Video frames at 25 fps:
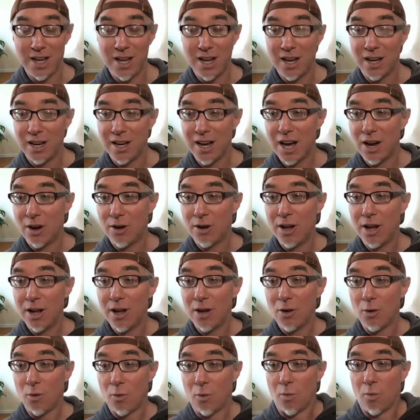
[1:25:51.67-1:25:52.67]
Now,
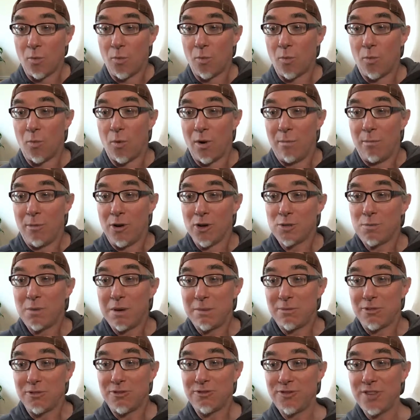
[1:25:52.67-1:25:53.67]
what most
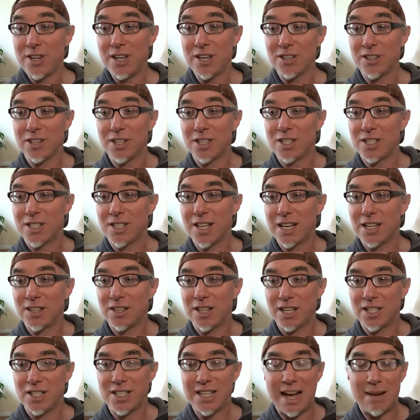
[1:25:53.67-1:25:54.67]
people feel is
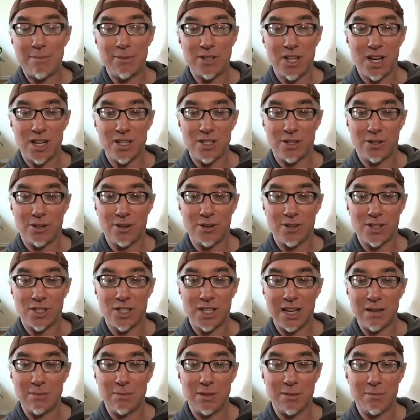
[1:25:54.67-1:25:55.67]
they sabotage their own
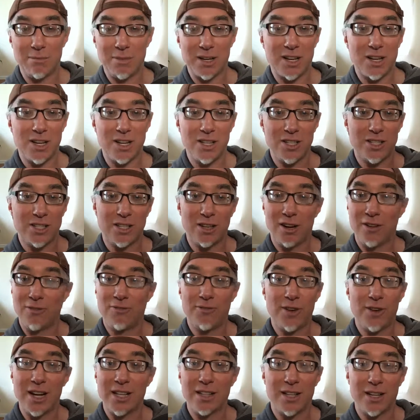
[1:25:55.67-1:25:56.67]
excitement because they're
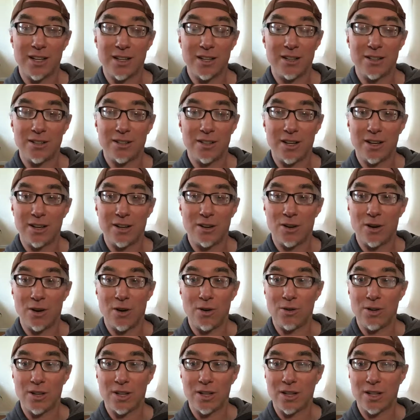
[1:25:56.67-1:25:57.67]
afraid that their
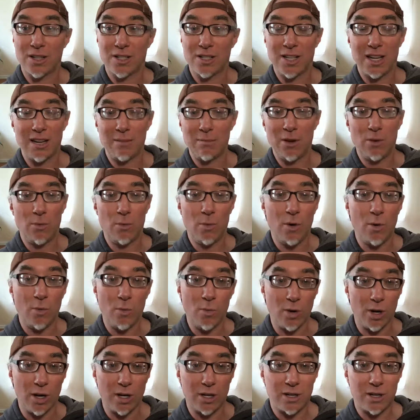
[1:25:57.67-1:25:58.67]
own excitement won't
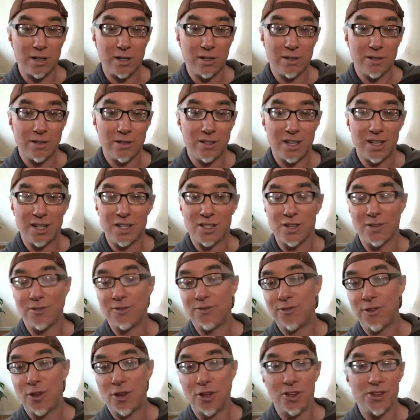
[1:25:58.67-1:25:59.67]
work, that it's a
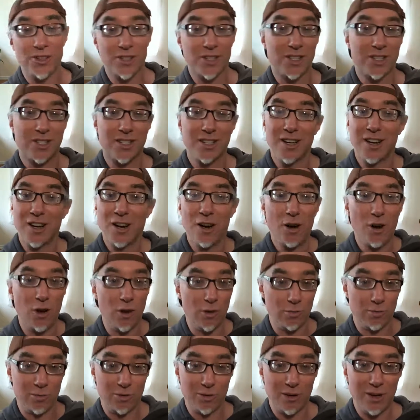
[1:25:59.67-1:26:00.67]
false
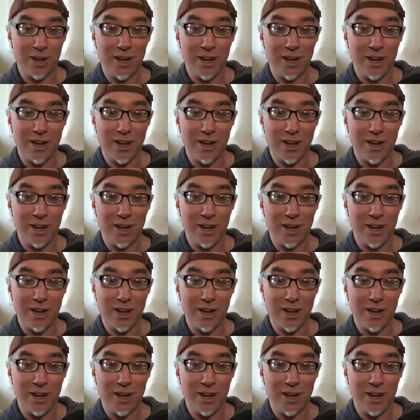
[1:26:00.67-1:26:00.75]
hope.